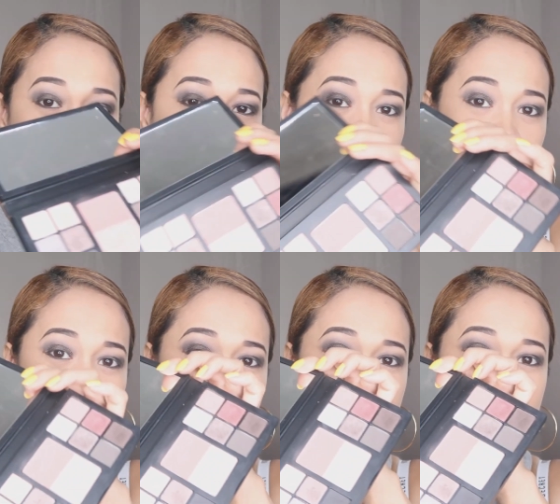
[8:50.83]
And I'm going
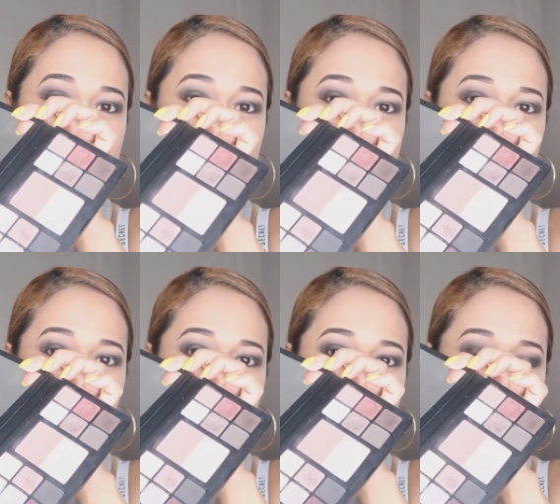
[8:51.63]
back in this
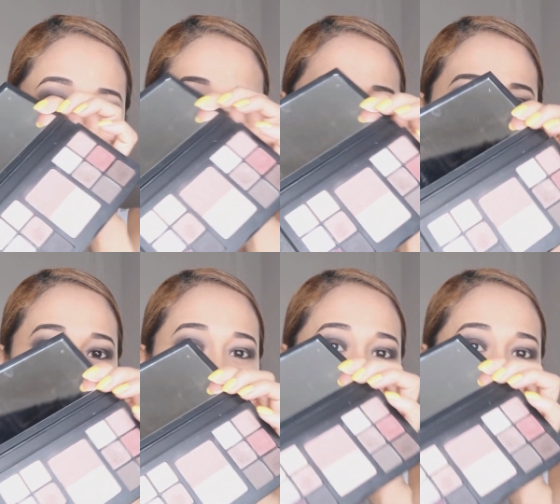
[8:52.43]
palette and